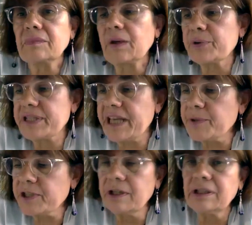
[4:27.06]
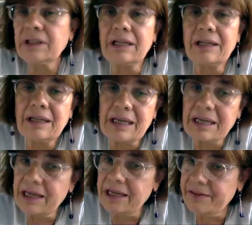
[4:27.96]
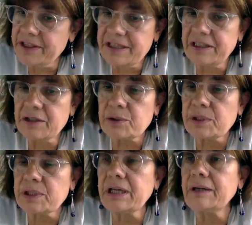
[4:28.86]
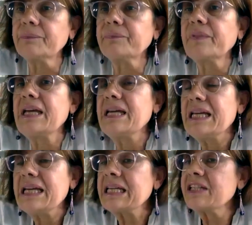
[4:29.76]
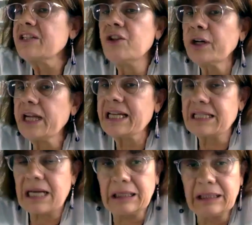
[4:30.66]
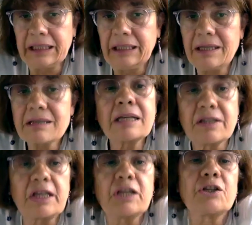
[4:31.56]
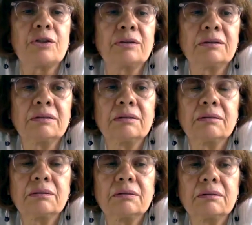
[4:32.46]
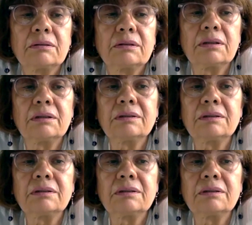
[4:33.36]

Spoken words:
Perception, this is interesting, is not exactly sensation, right?